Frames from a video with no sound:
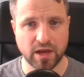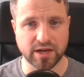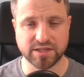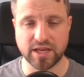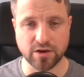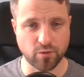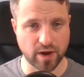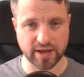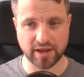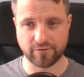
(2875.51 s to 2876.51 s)
I stayed
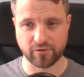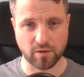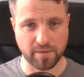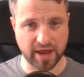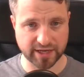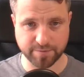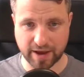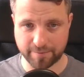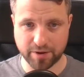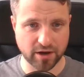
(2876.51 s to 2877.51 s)
away from
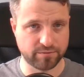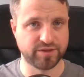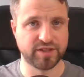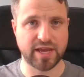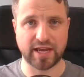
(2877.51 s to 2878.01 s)
expat pubs,